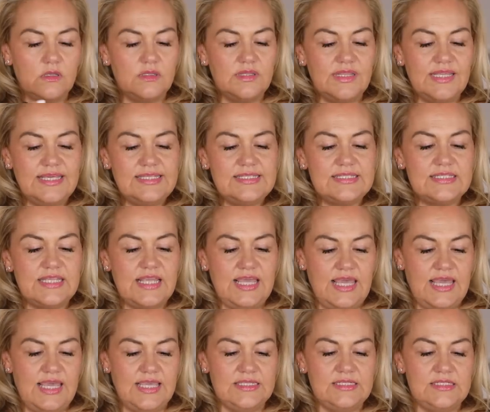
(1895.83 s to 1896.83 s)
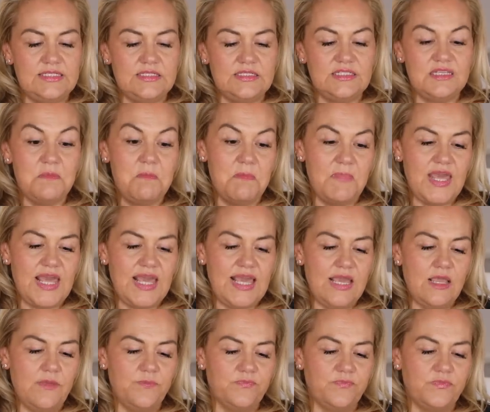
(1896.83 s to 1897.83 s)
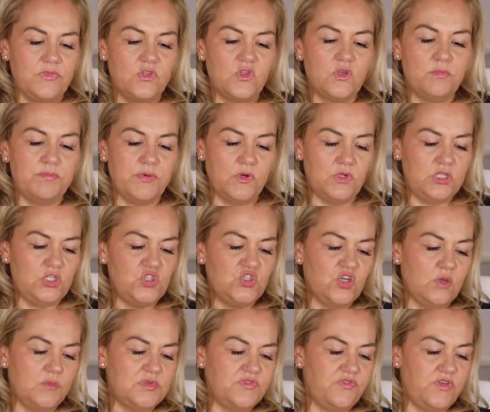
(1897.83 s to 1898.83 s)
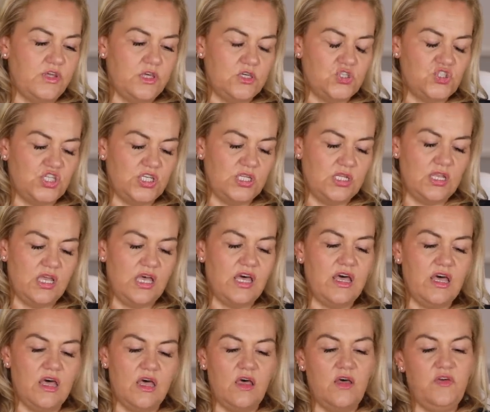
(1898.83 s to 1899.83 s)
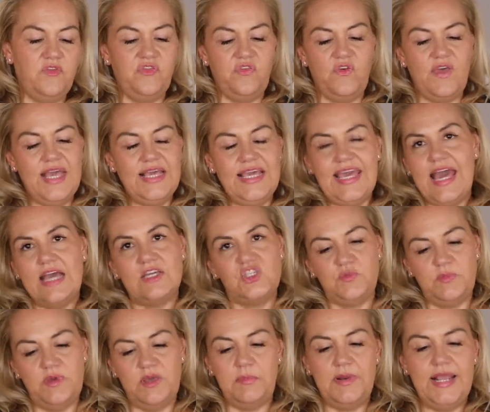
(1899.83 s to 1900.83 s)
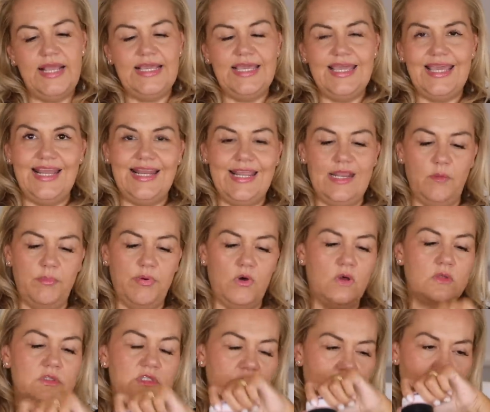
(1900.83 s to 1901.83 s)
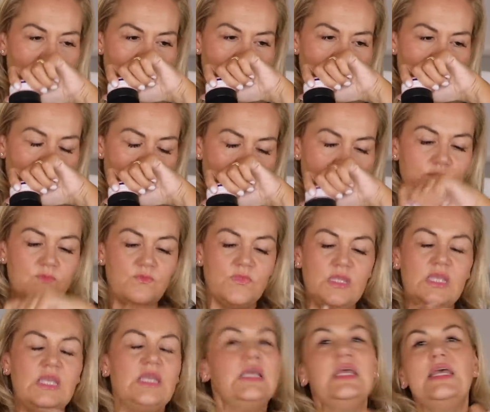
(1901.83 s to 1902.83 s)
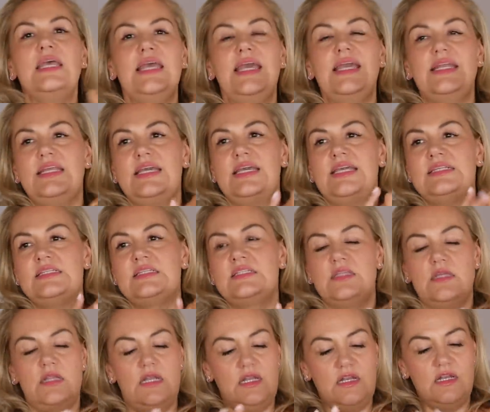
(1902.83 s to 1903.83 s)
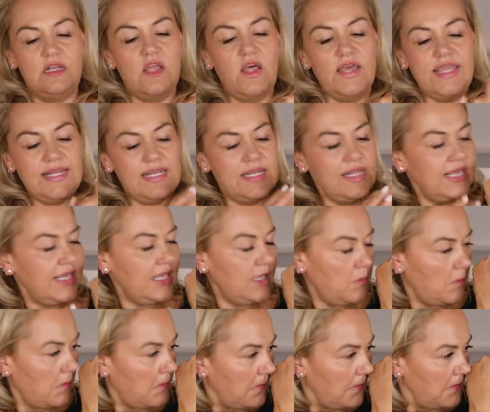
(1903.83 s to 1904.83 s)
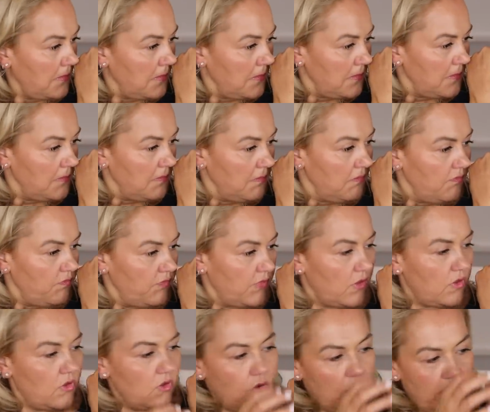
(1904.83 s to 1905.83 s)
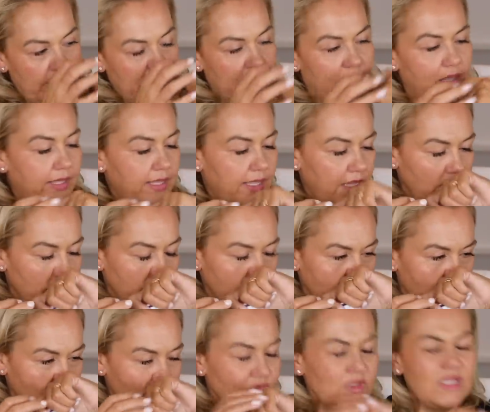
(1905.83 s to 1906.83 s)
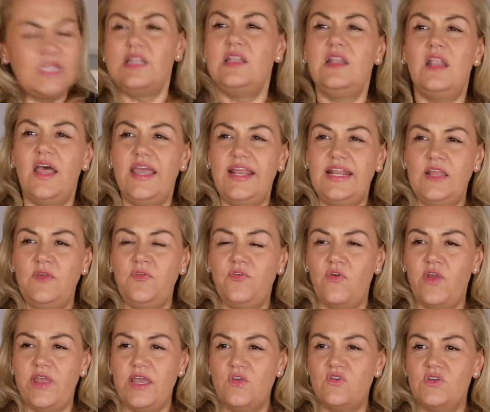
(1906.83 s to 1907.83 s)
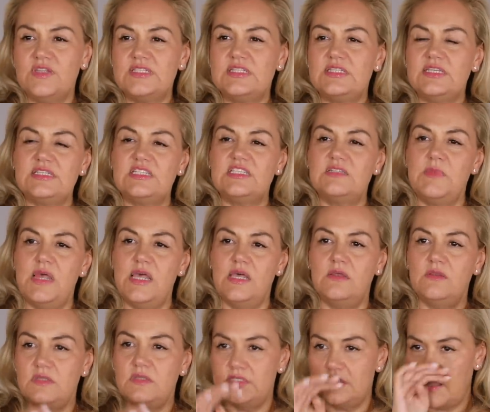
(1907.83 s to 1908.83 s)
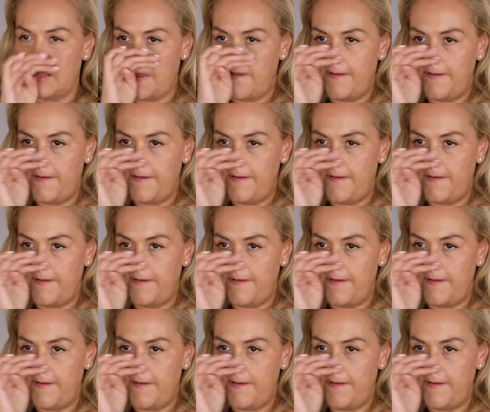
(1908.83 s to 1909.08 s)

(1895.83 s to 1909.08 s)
This is, to me, the Body Shop's version of a cashmere blanket in a pot. It is lightly fragranced. It smells,